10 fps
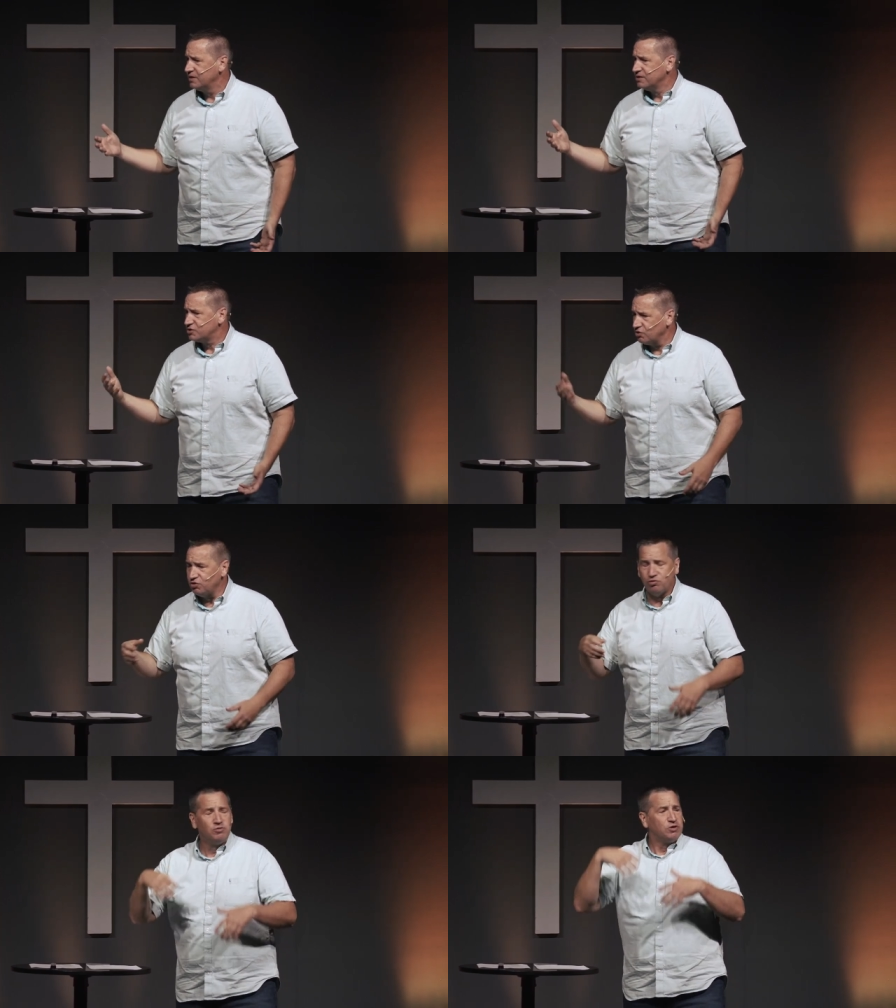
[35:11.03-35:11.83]
So
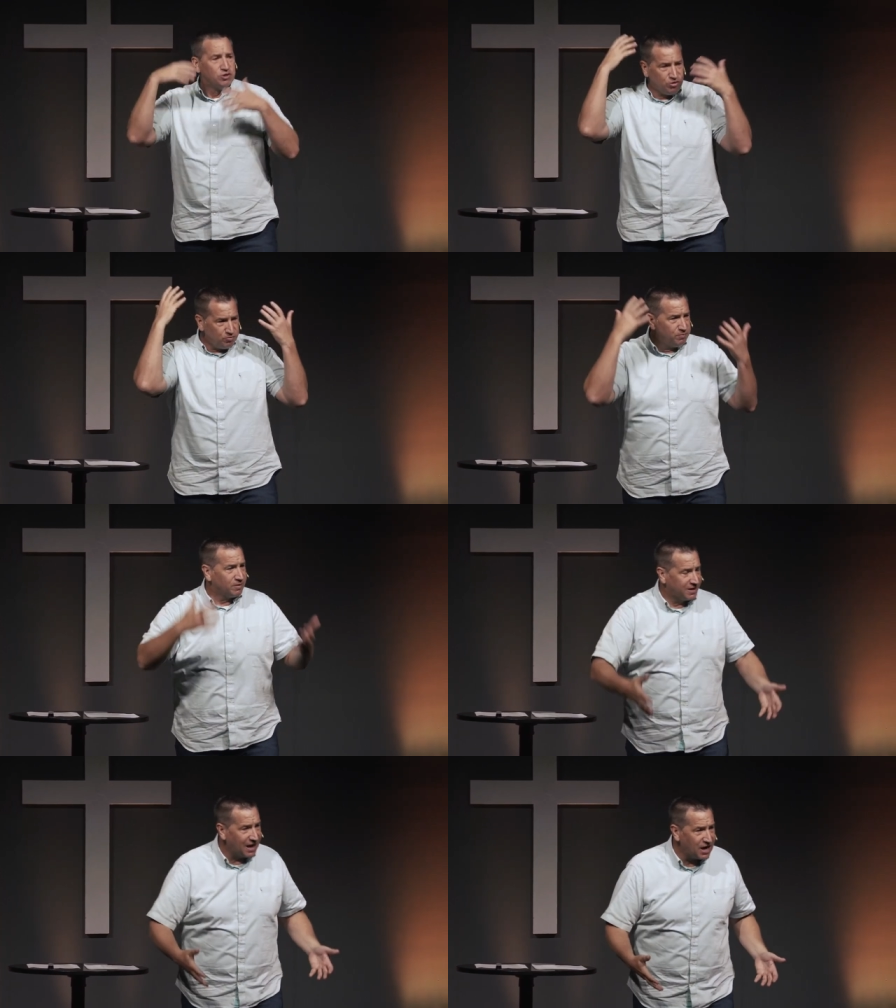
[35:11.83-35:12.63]
you, you
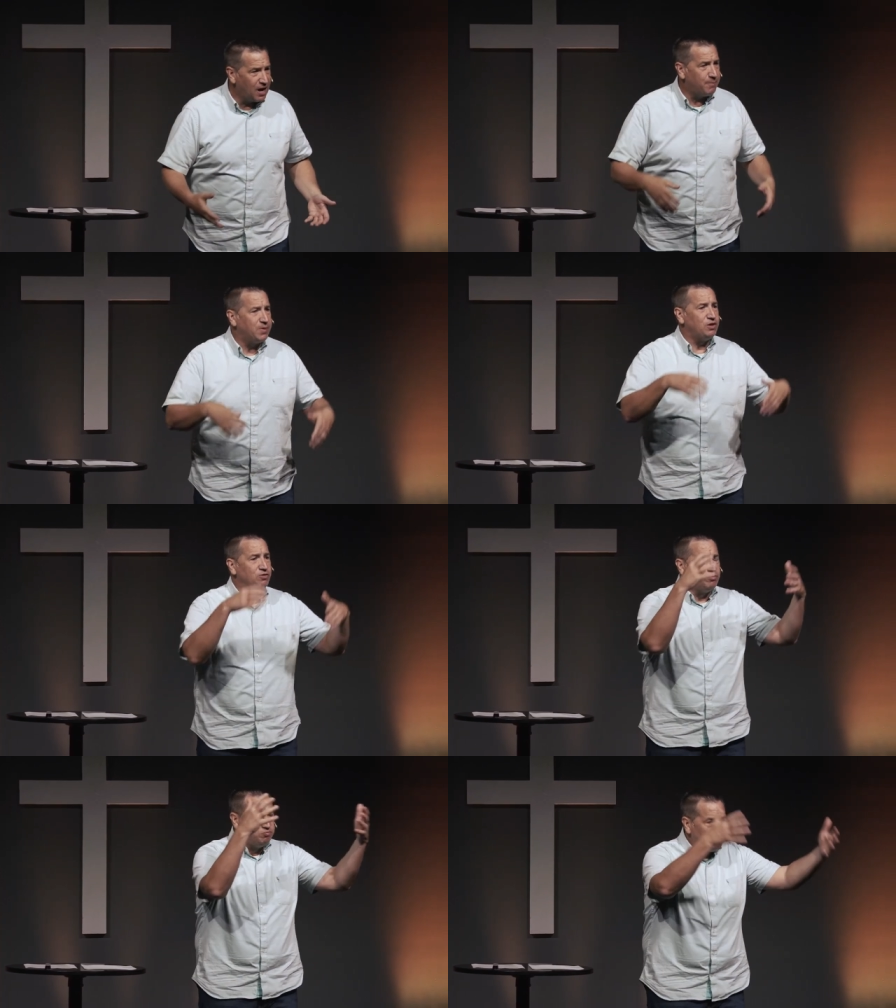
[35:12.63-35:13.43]
get up and
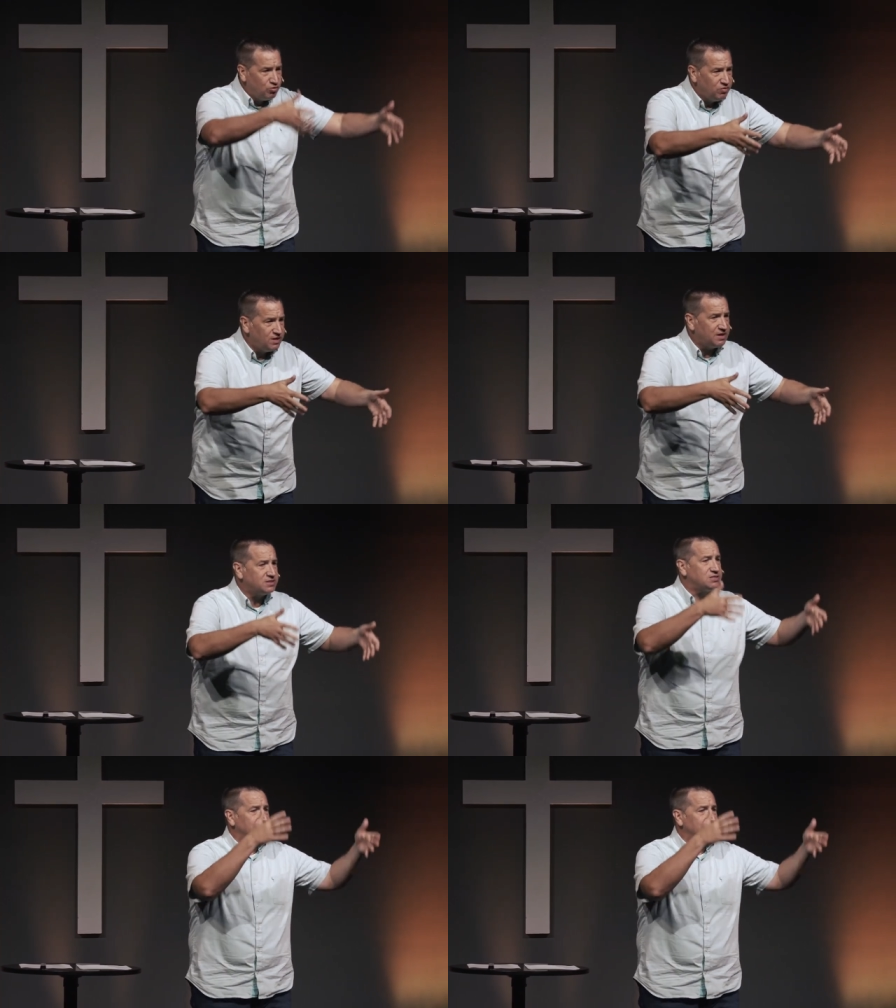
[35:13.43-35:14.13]
you do this and